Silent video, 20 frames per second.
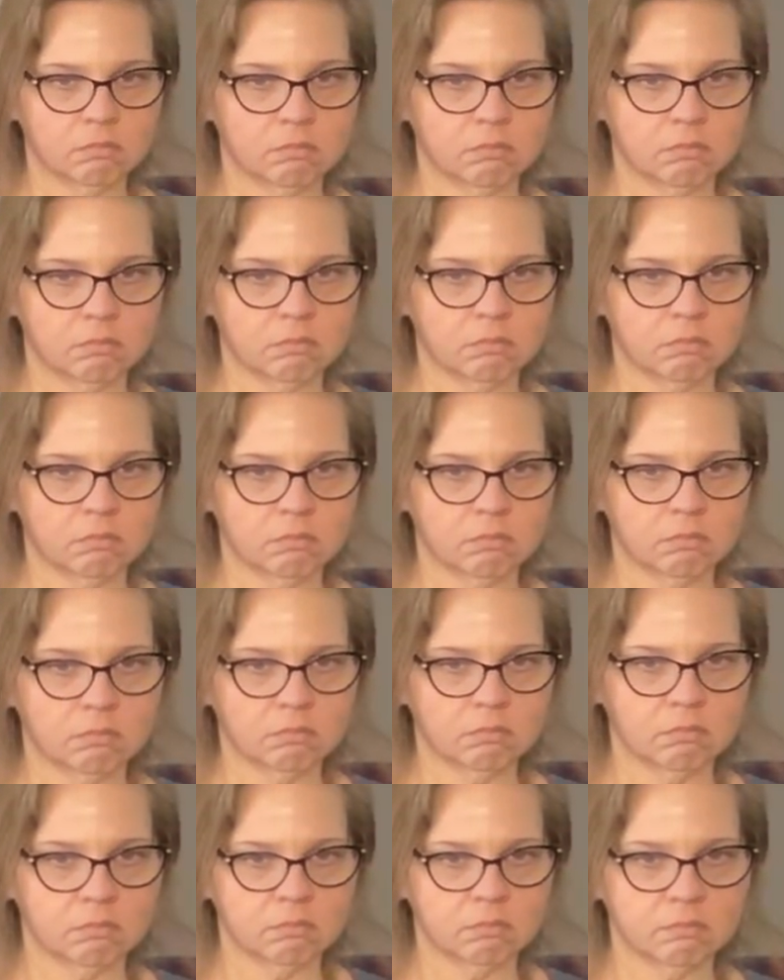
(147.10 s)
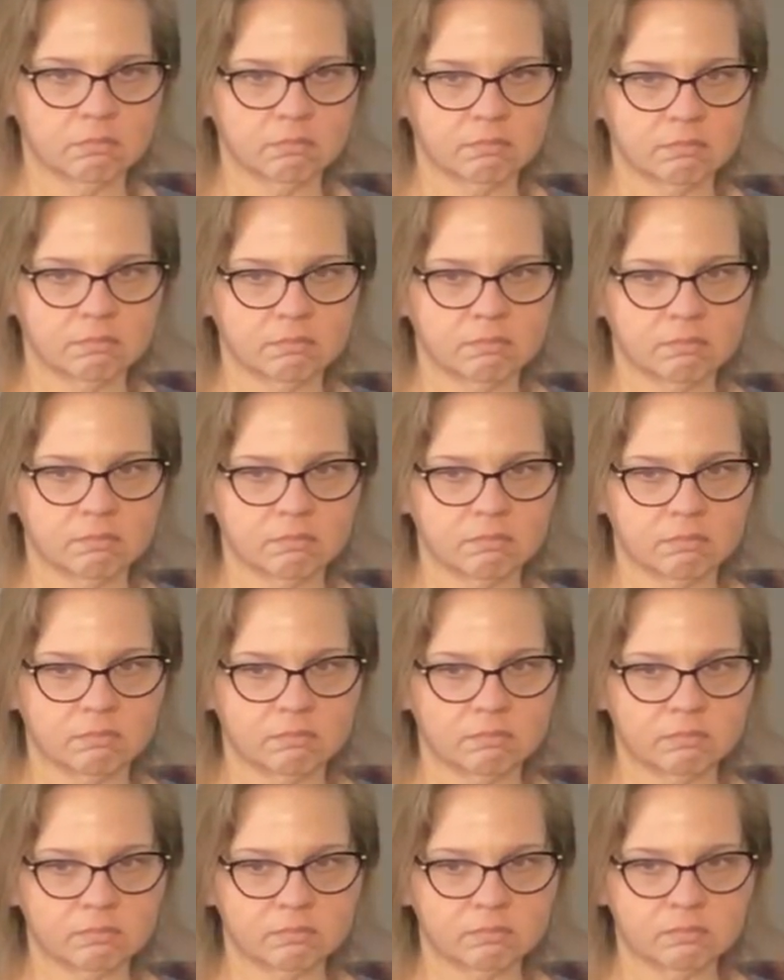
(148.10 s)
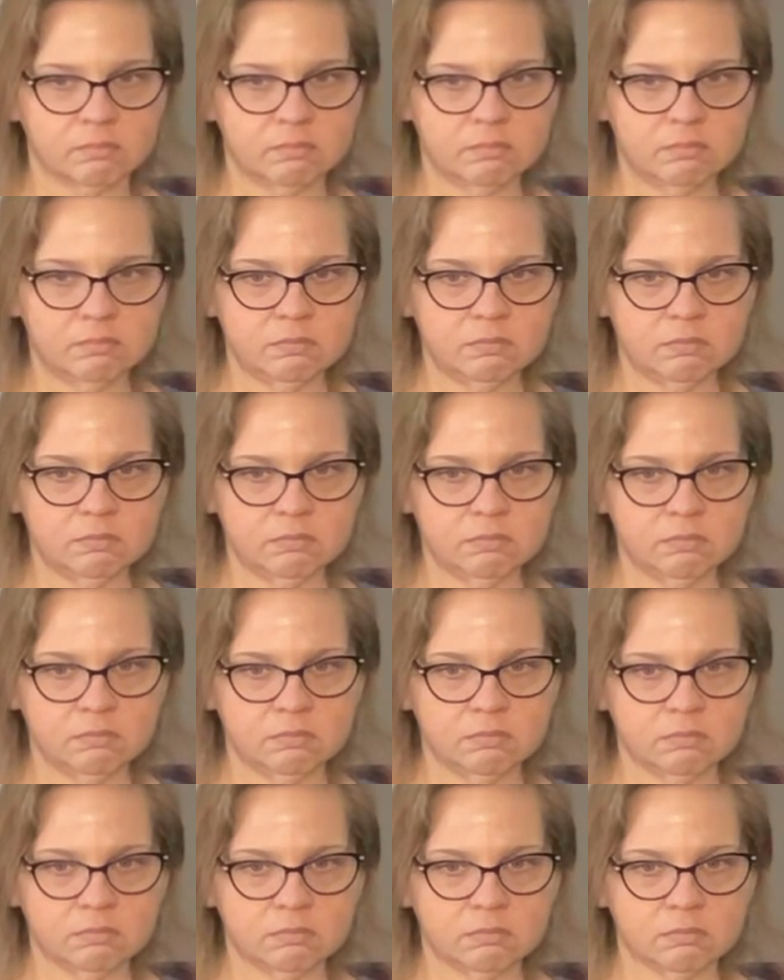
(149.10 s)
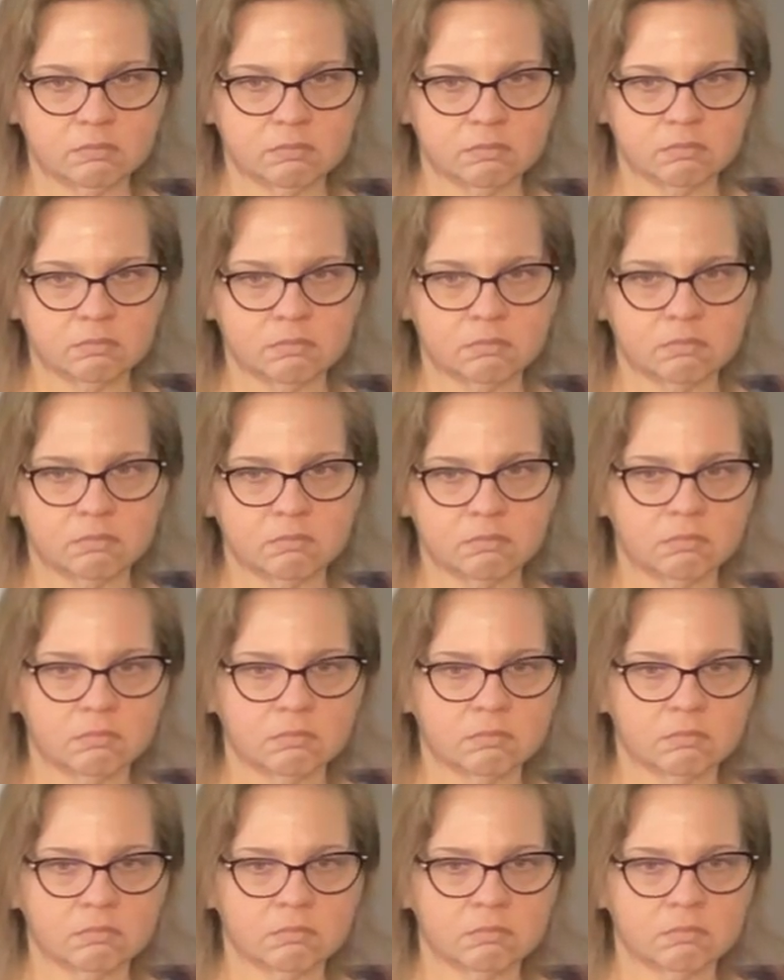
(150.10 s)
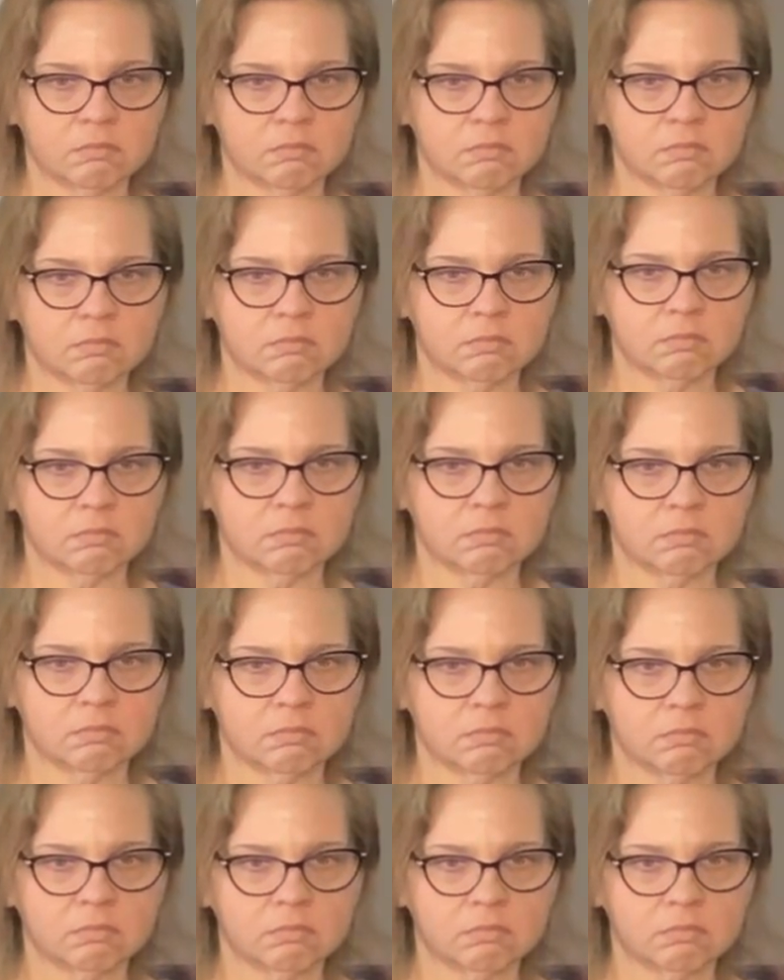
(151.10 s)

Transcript: No words are spoken by the person on screen.